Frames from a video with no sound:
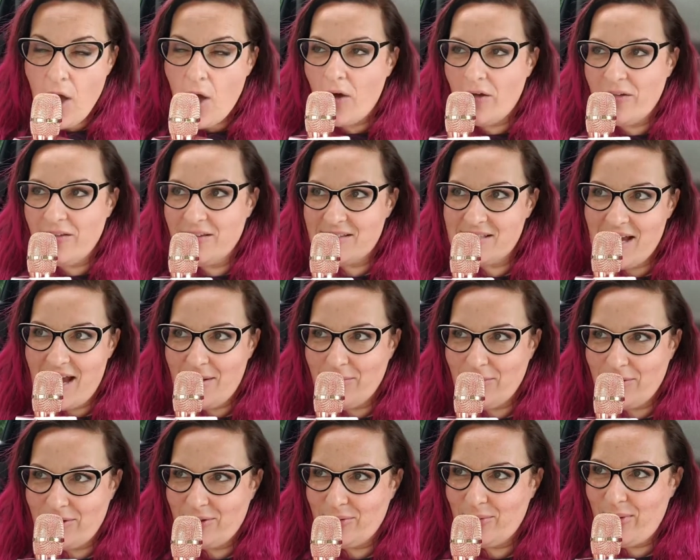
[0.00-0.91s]
all the
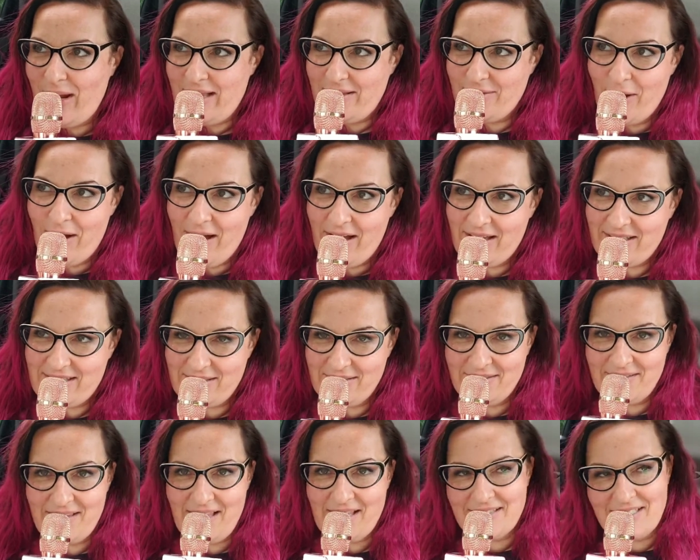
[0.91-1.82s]
time with her weight loss
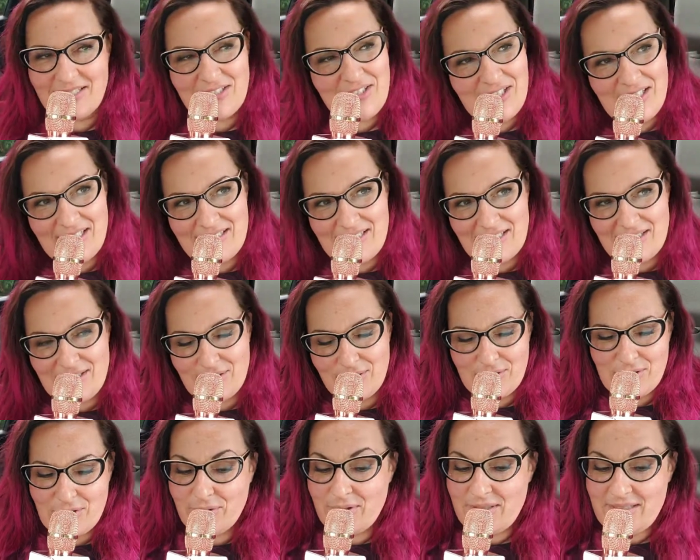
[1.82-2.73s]
and things that she needs to
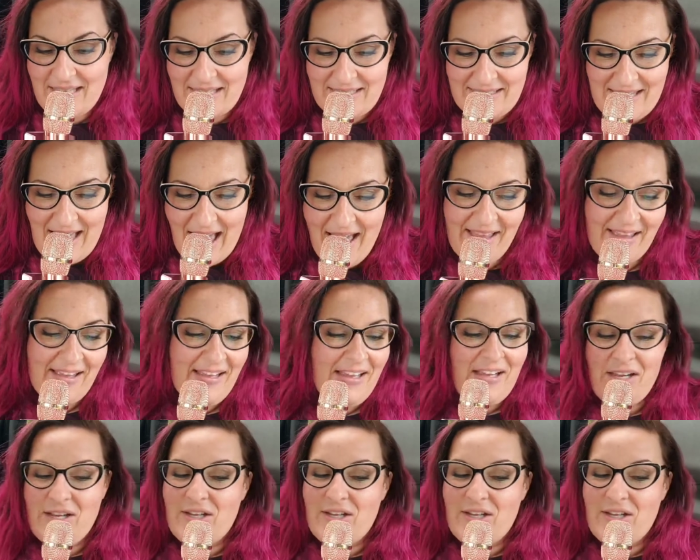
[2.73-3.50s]
do. She always says that.